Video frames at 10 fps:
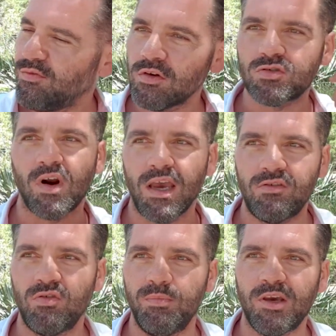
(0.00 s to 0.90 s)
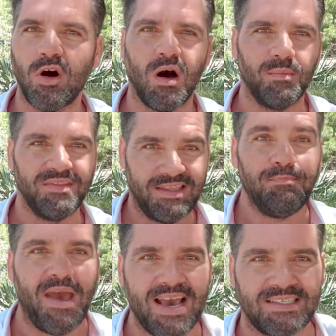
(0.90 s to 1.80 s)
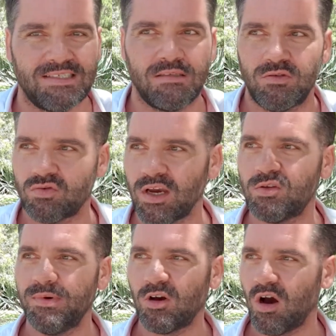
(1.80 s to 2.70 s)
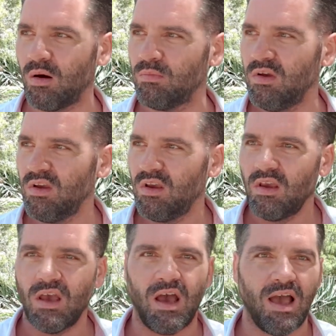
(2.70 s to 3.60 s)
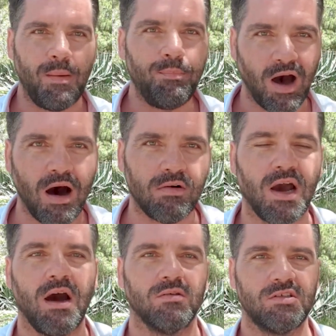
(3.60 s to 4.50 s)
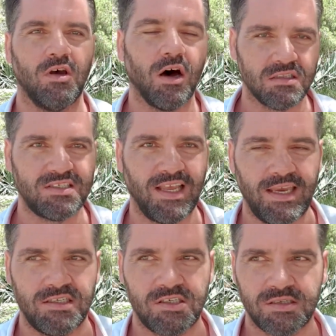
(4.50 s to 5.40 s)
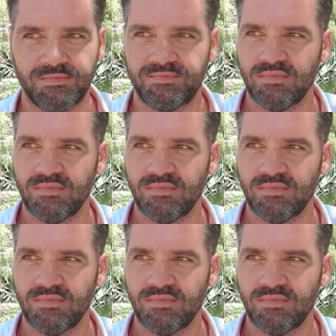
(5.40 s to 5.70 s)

try to become the best, try to become a powerhouse on stage,